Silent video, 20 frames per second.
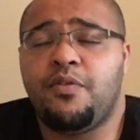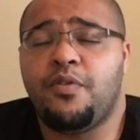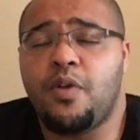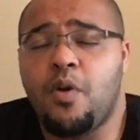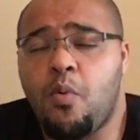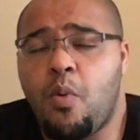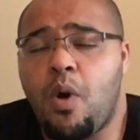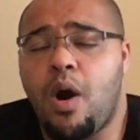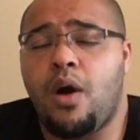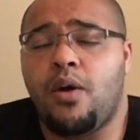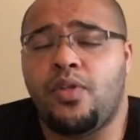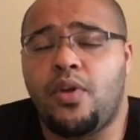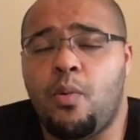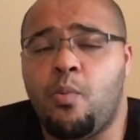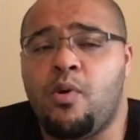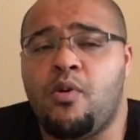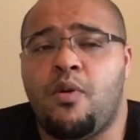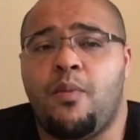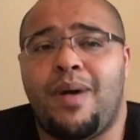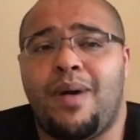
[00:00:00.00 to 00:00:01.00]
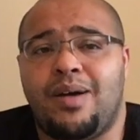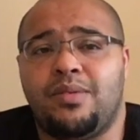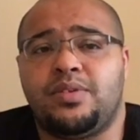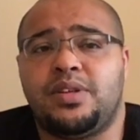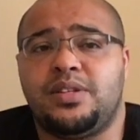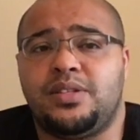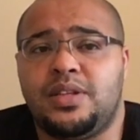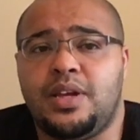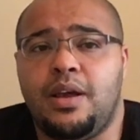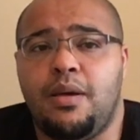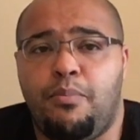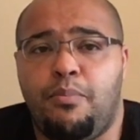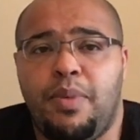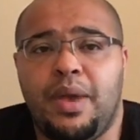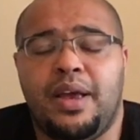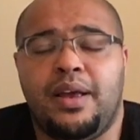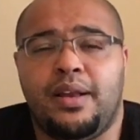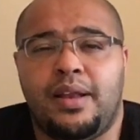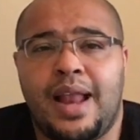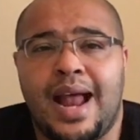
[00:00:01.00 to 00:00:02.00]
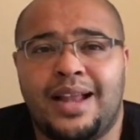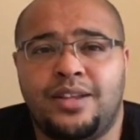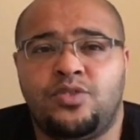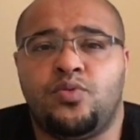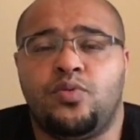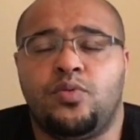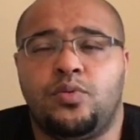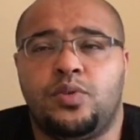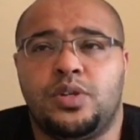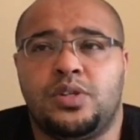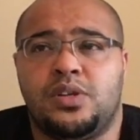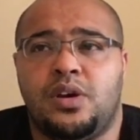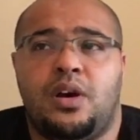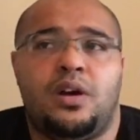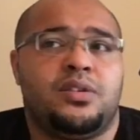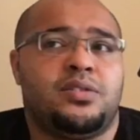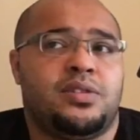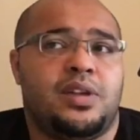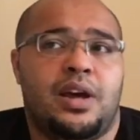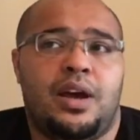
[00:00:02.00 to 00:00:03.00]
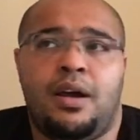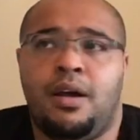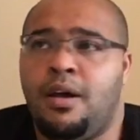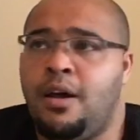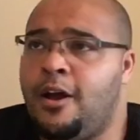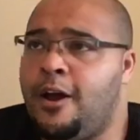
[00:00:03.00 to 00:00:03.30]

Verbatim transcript: for a while that we're about to see a big natural disaster.